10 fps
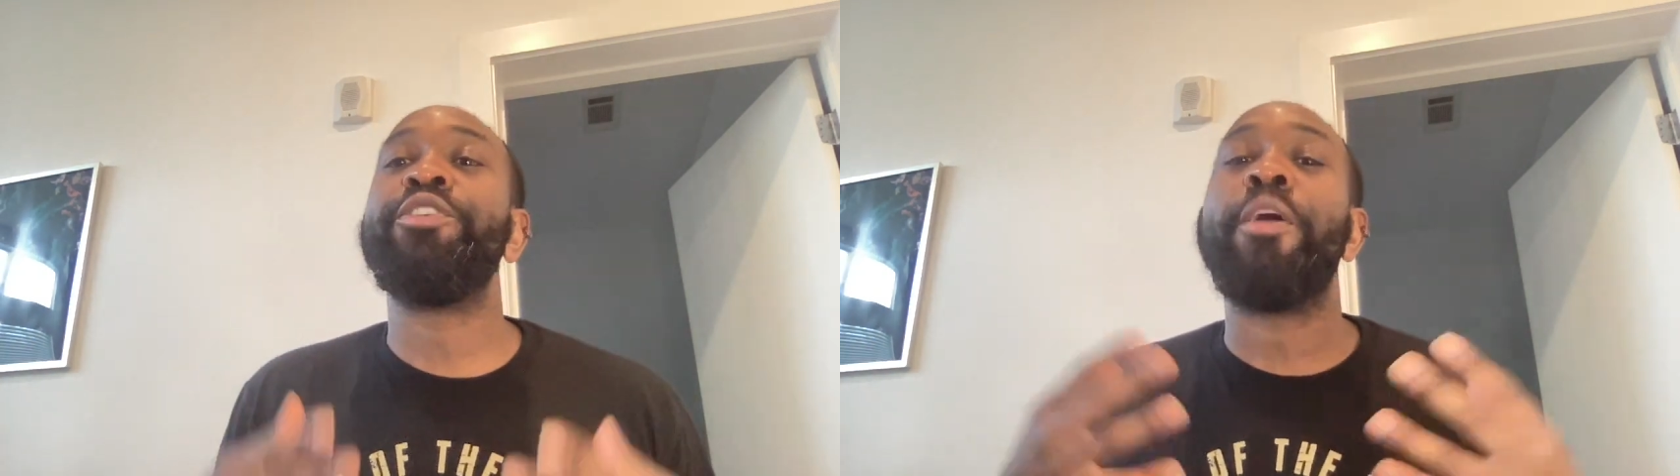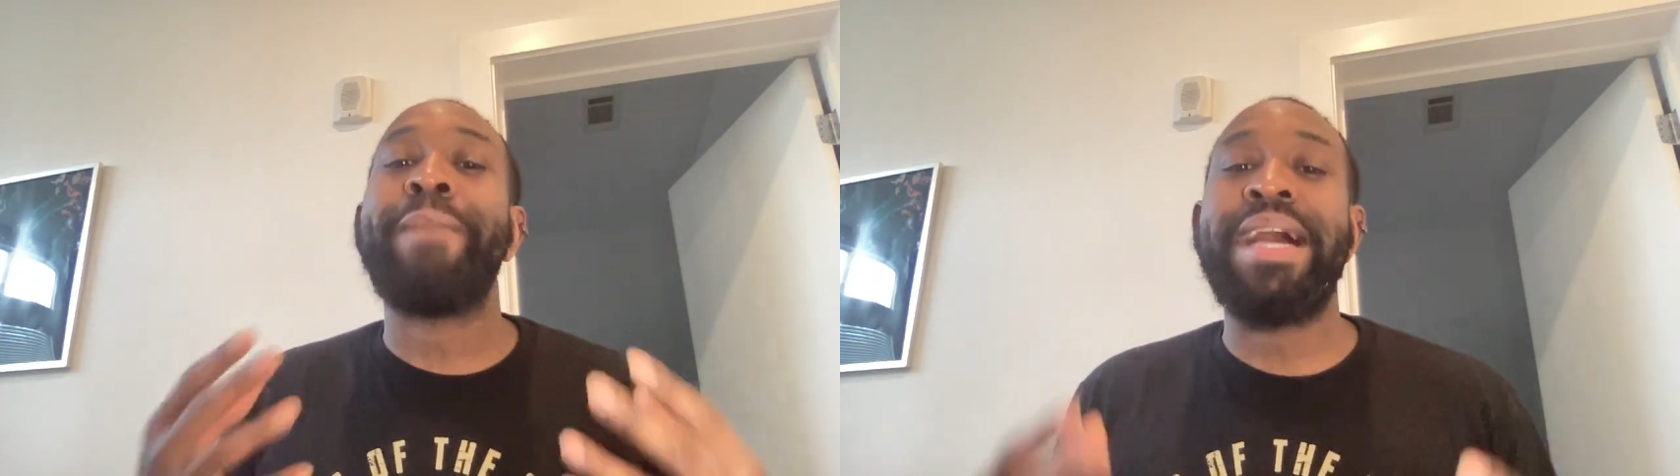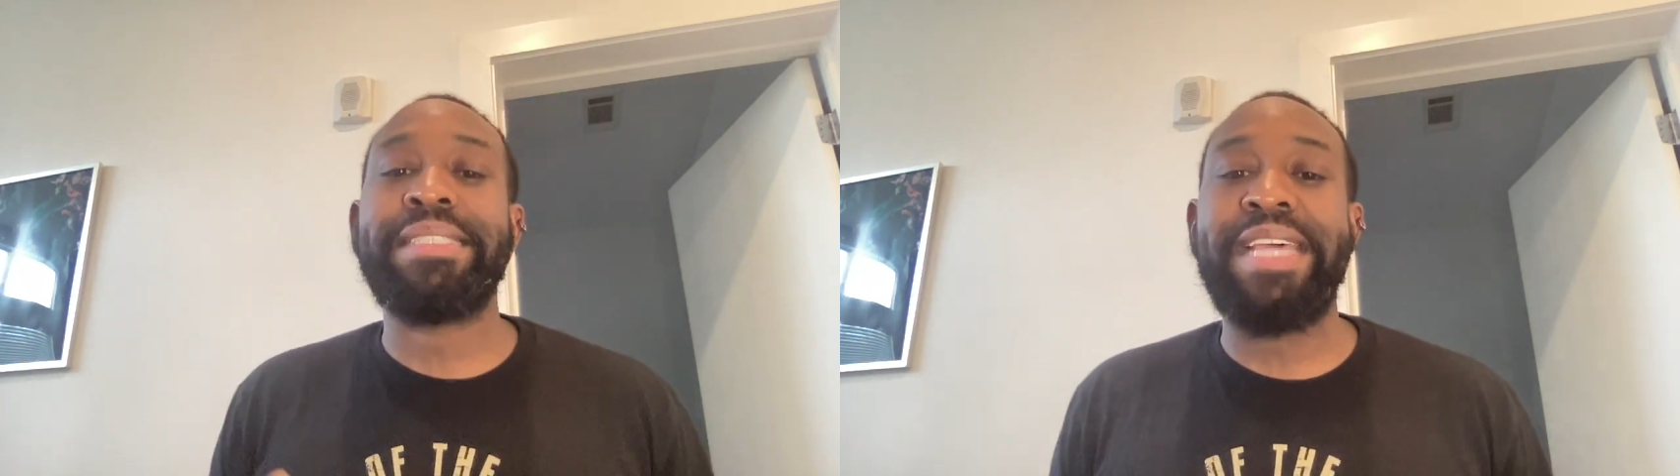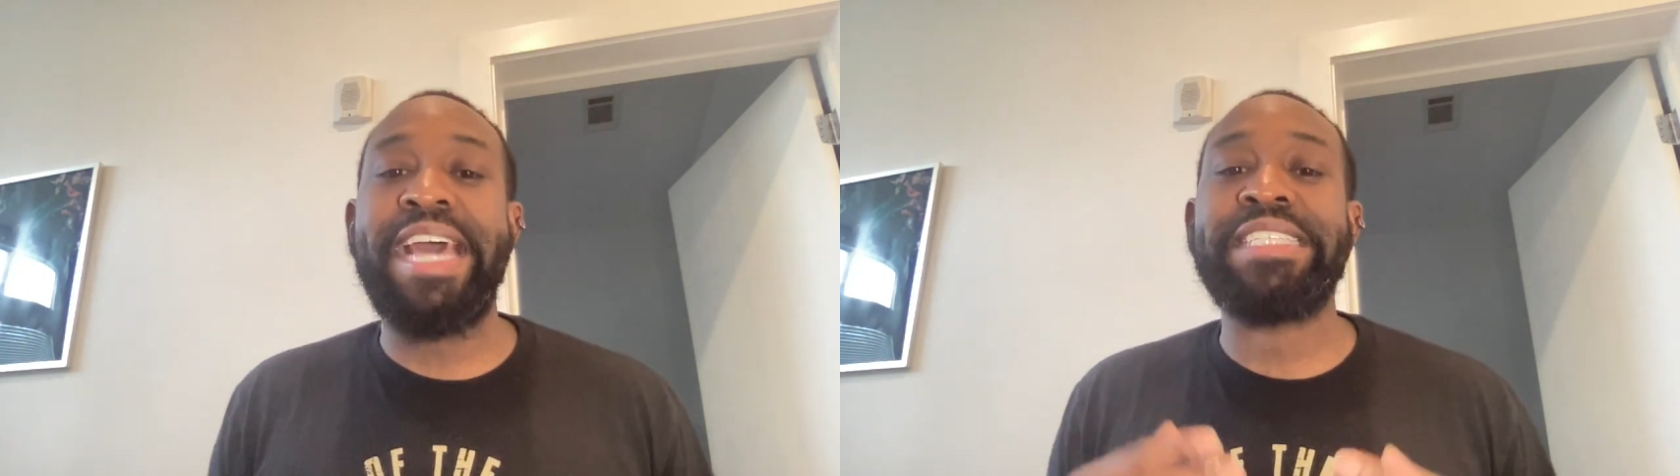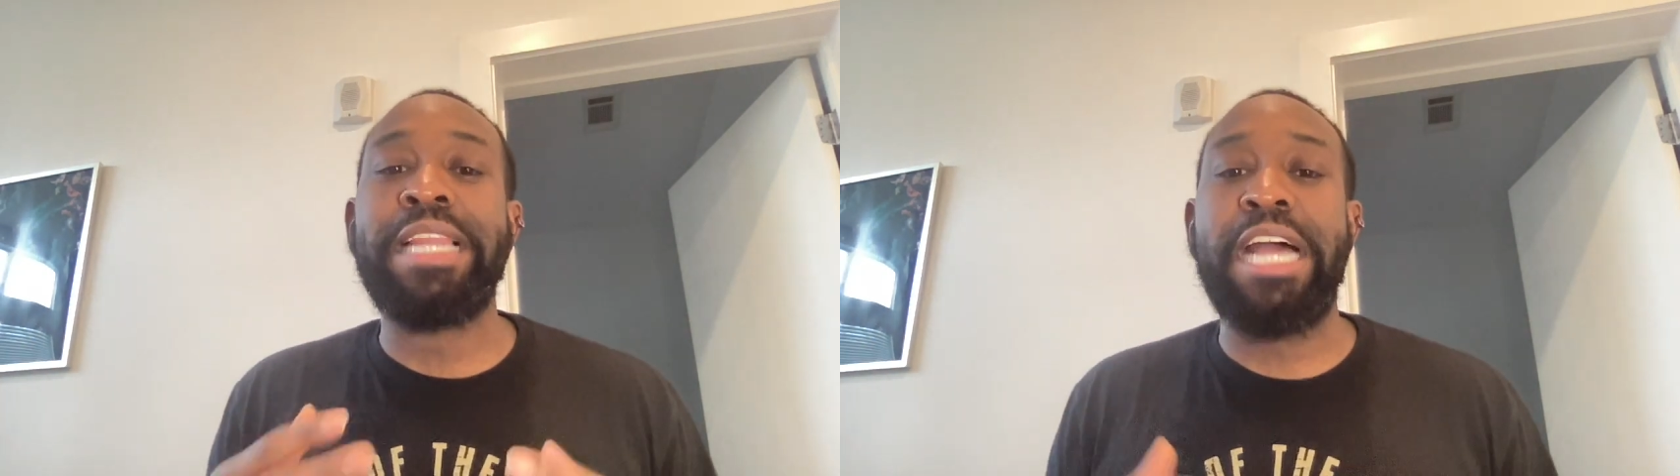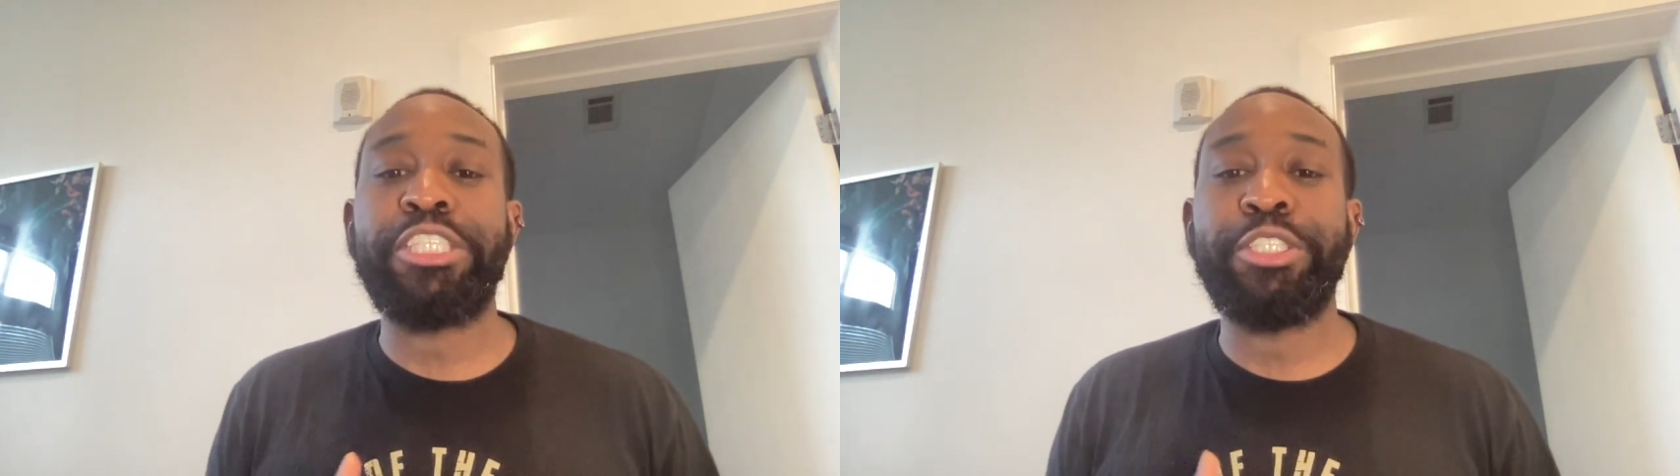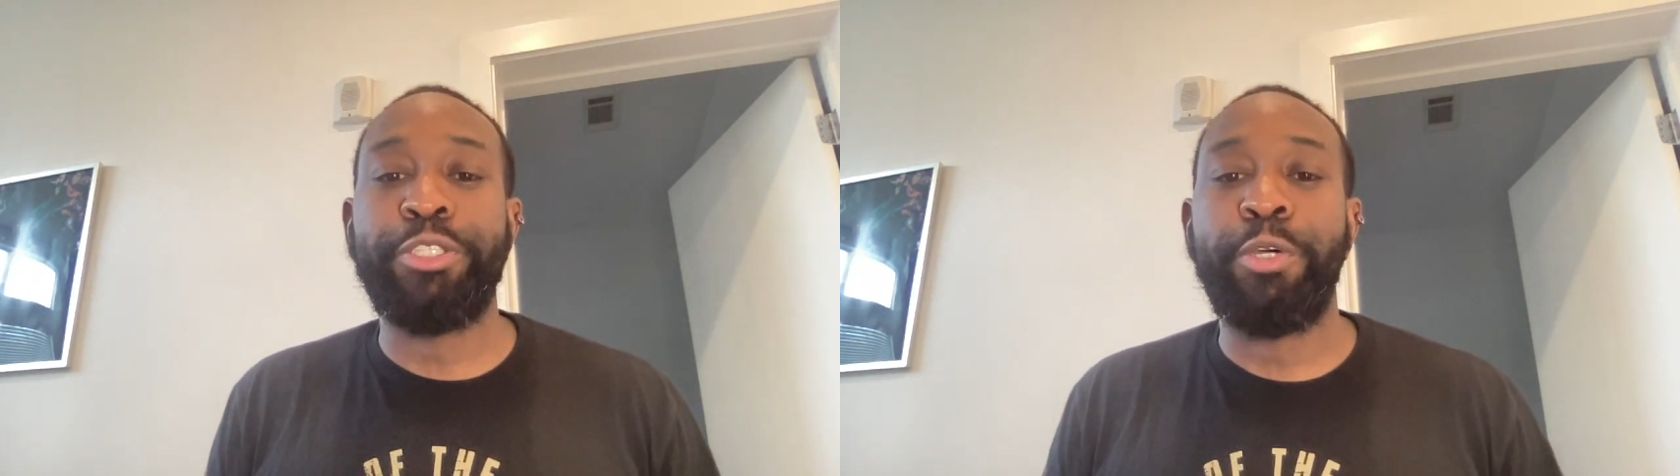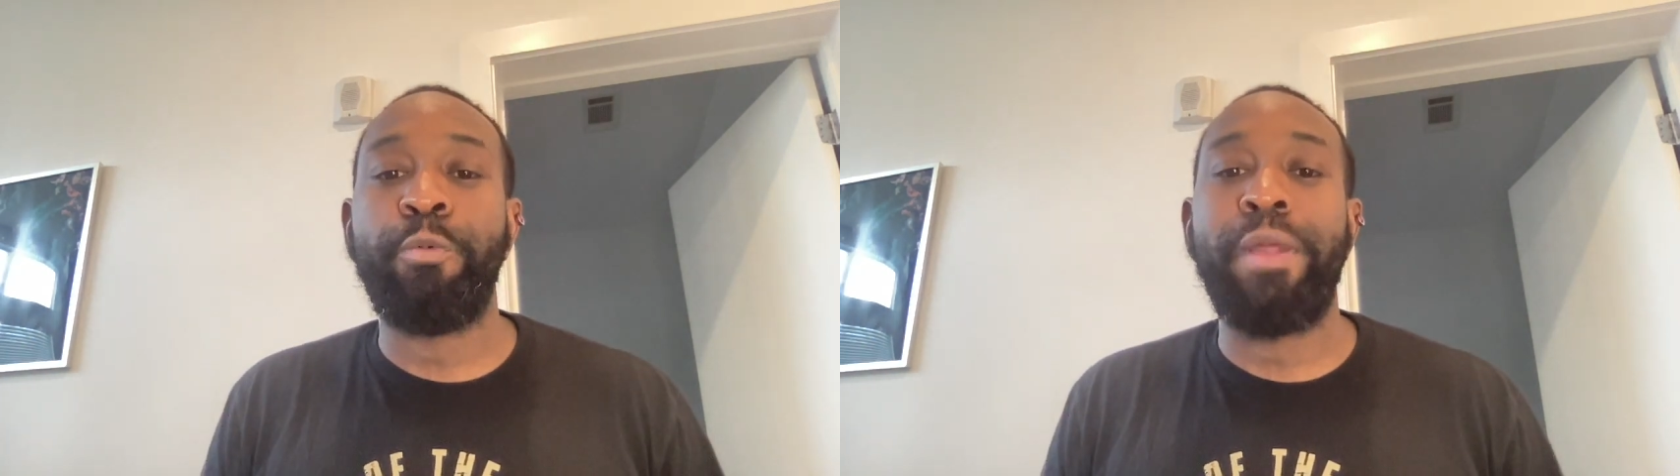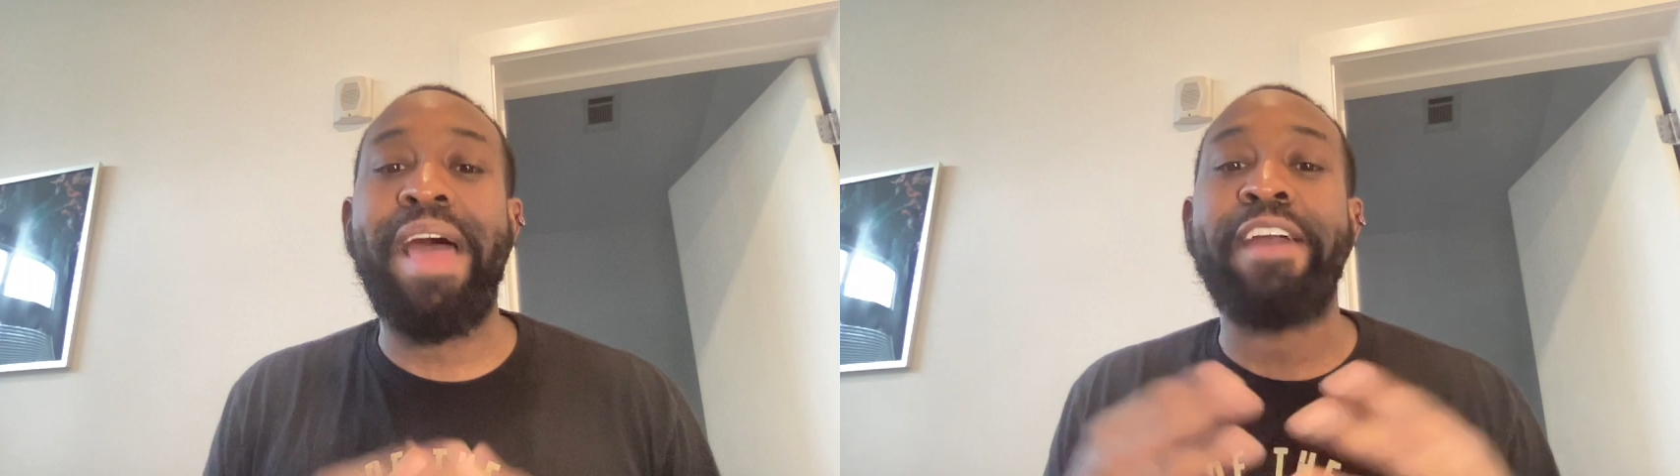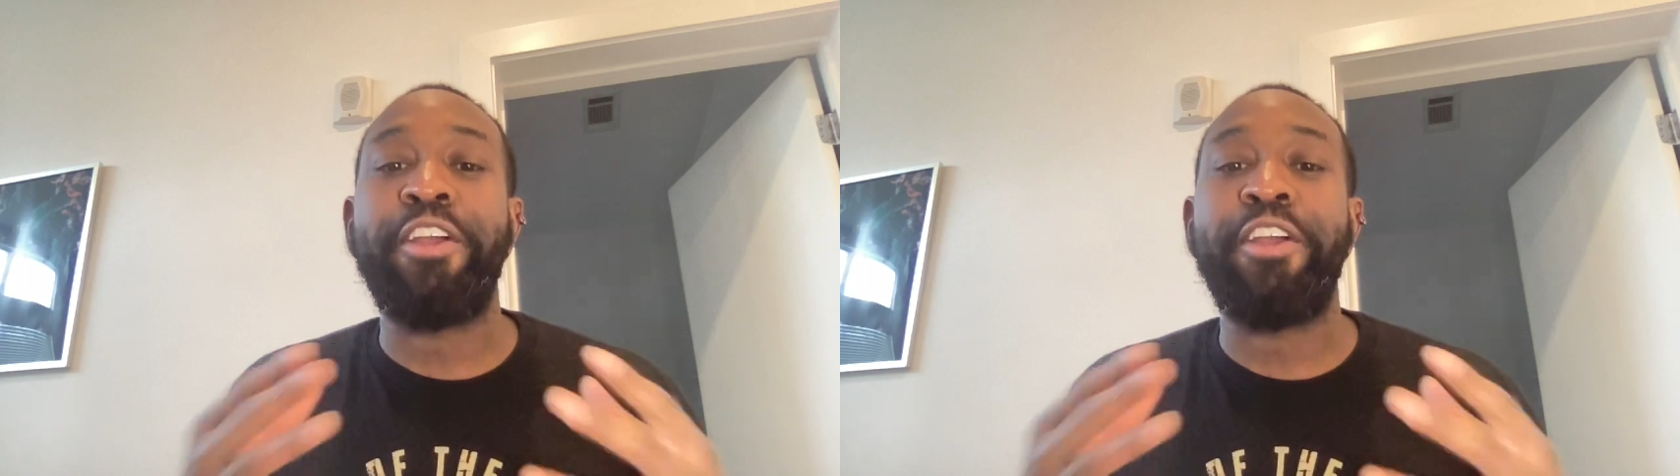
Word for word: Your mindset has a lot to do with how